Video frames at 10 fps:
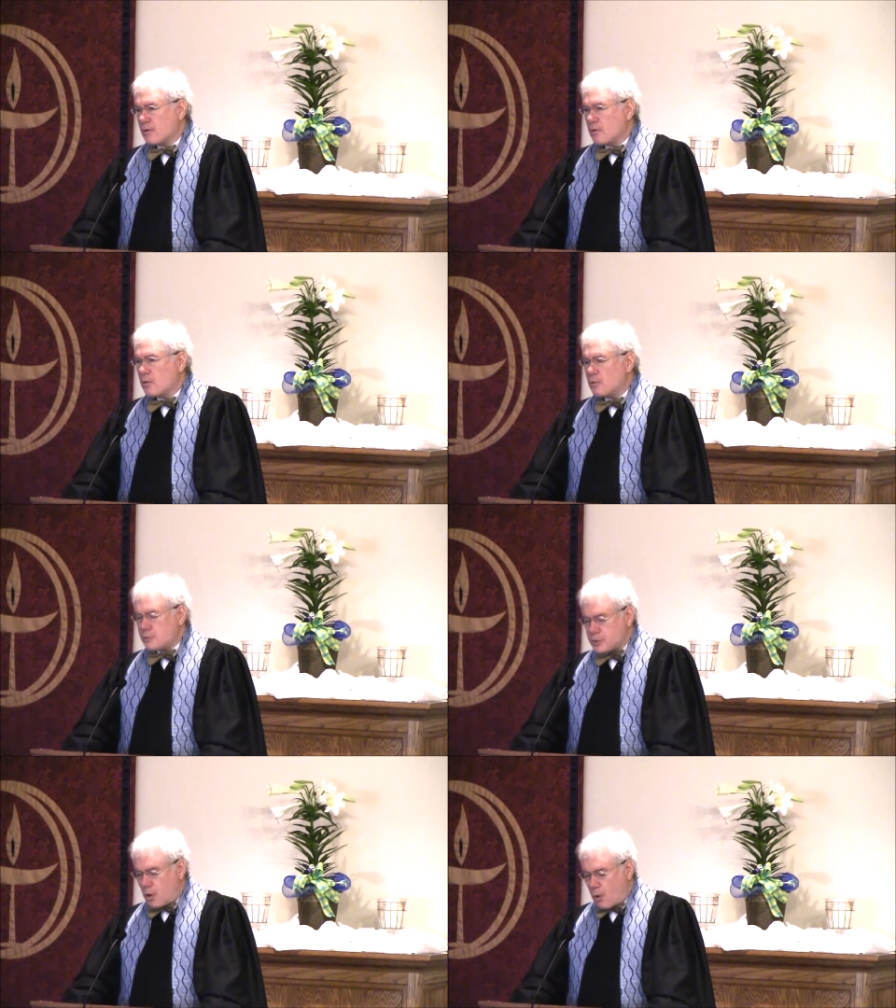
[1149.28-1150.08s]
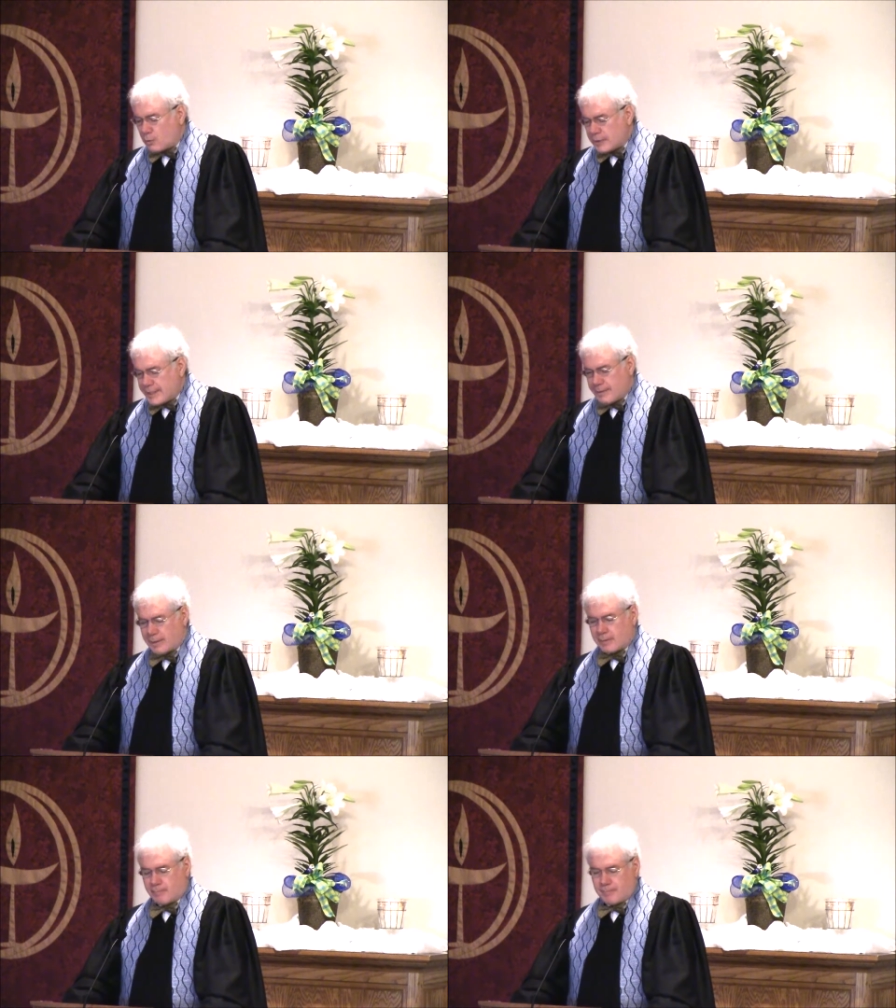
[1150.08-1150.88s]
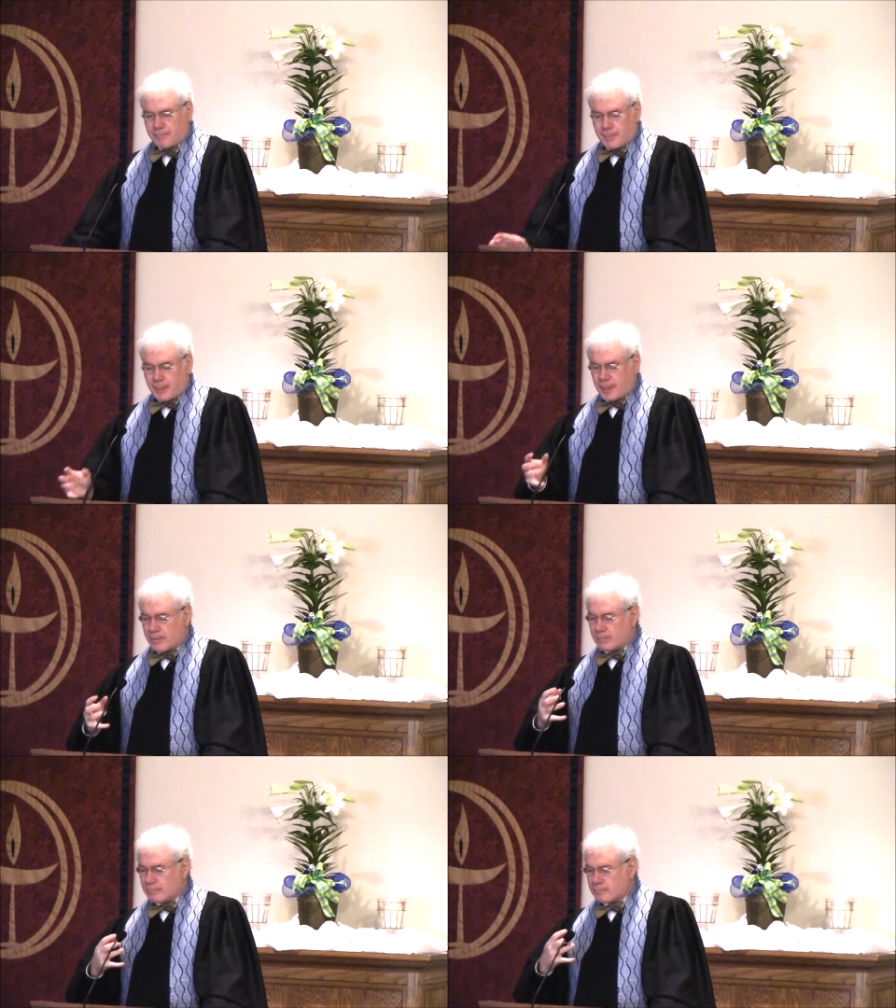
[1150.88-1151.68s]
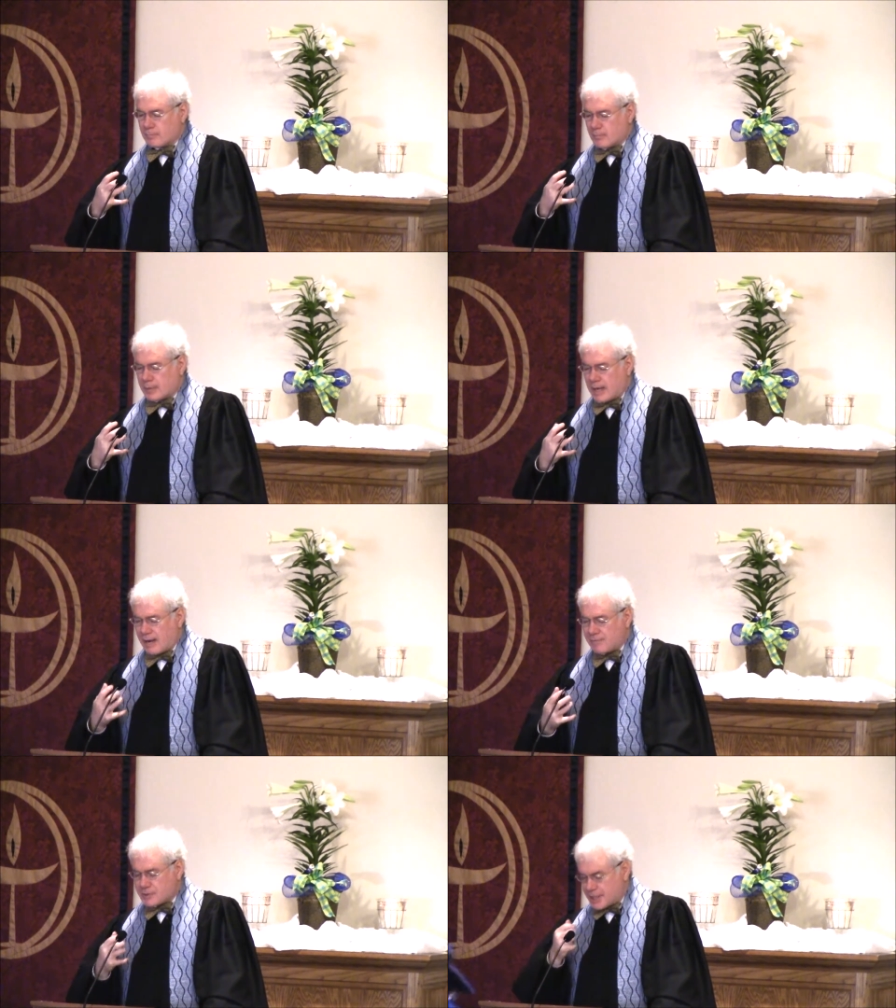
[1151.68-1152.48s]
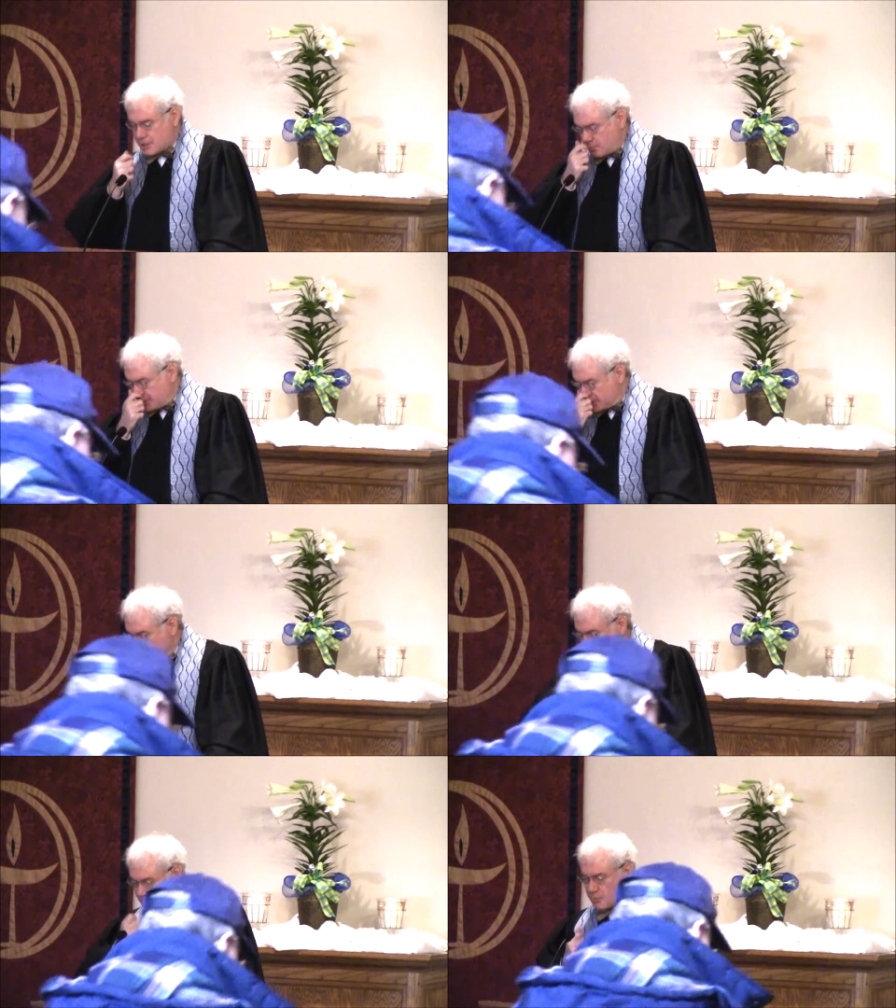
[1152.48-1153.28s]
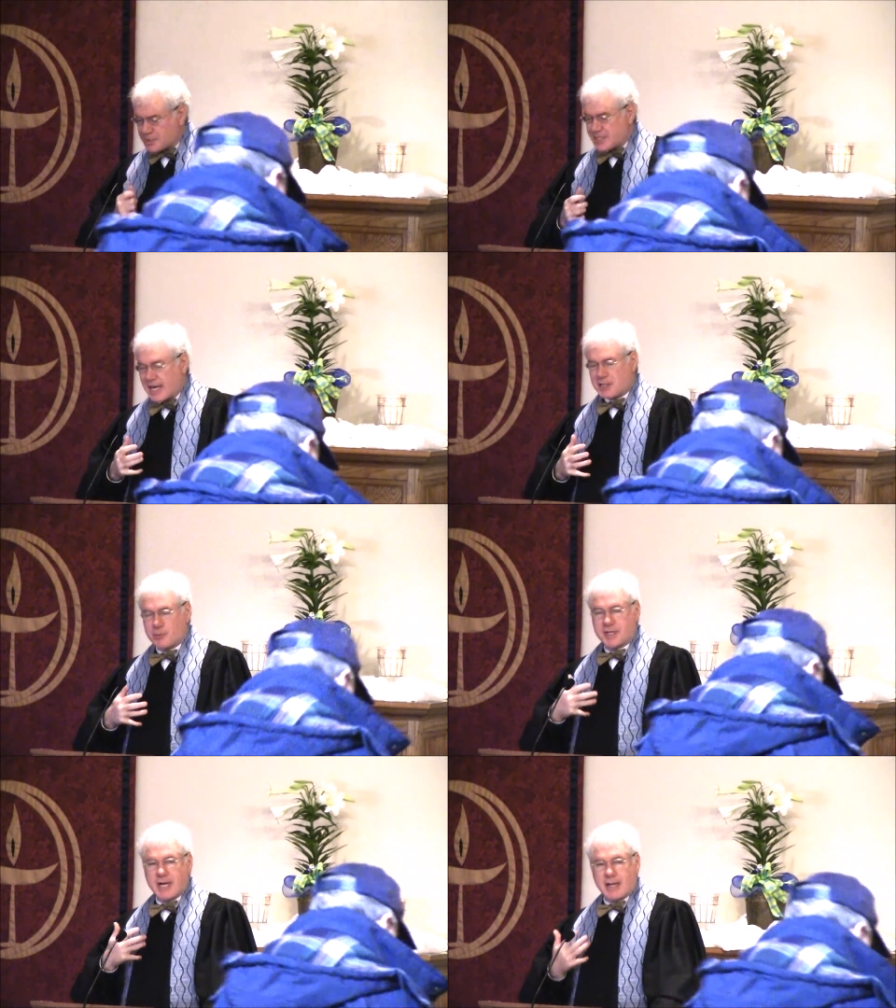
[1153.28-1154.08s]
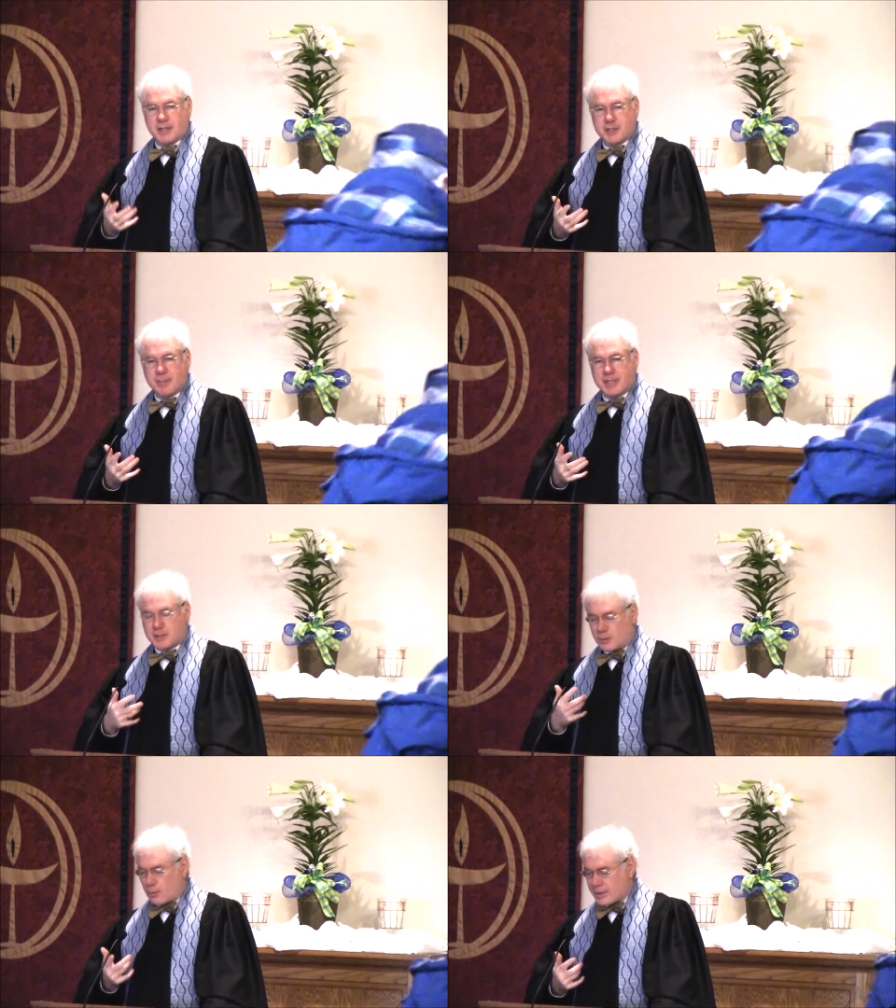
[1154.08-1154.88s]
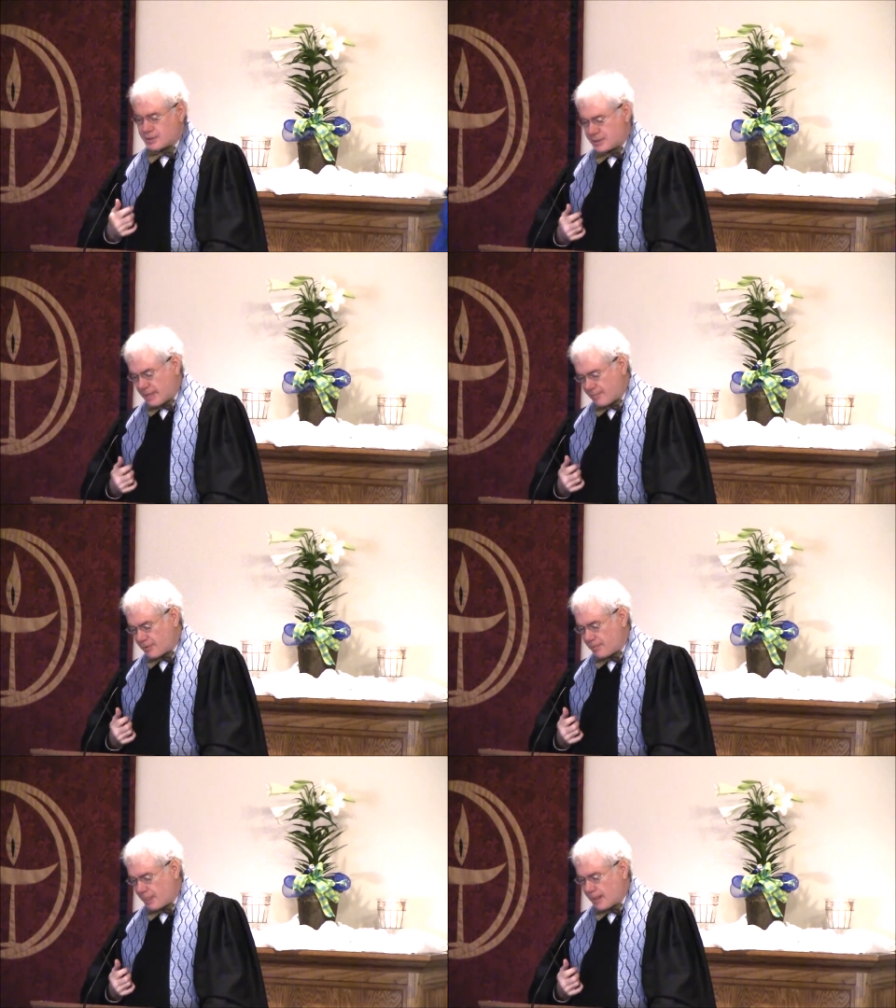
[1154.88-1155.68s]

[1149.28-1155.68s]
whose only conversation with Jesus was not to acknowledge him as a Lord and Savior,